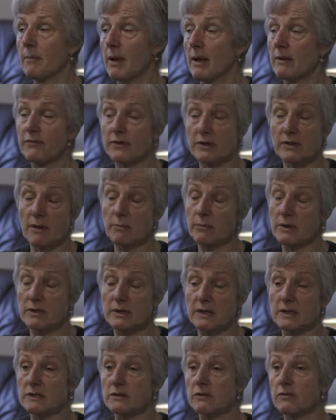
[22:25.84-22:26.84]
for some
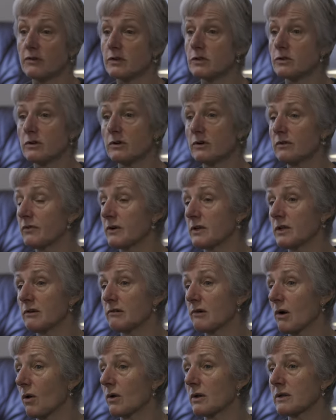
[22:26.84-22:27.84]
conditions, for sure, for
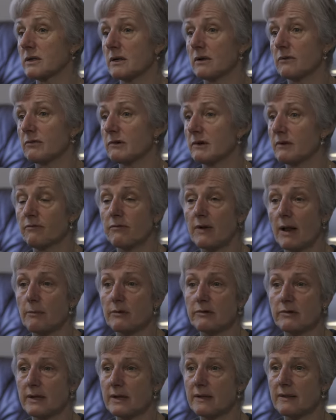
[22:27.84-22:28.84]
neurology, for
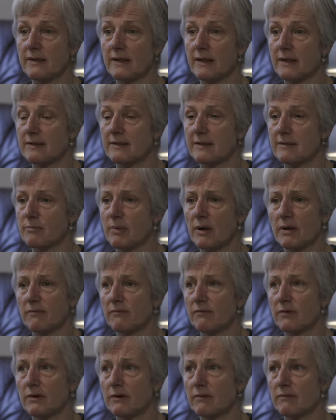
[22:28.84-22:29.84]
inflammatory diseases, but
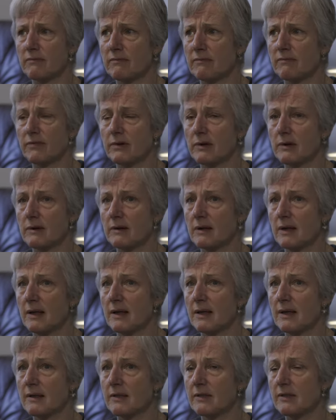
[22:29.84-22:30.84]
for
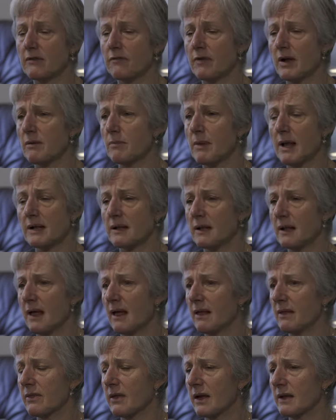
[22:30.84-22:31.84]
severe mental
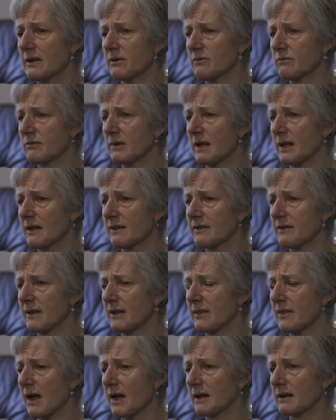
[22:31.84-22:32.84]
health, I don't really see
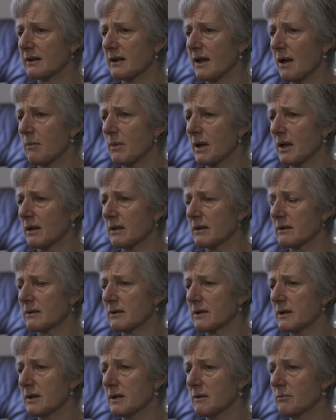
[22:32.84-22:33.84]
that coming.
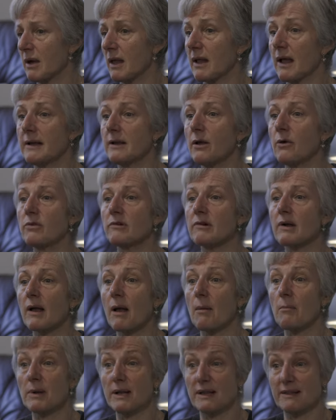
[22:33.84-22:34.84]
But I know there are
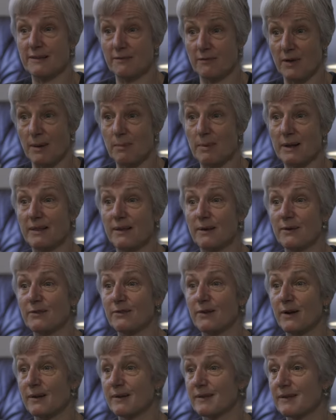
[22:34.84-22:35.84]
companies developing those drugs.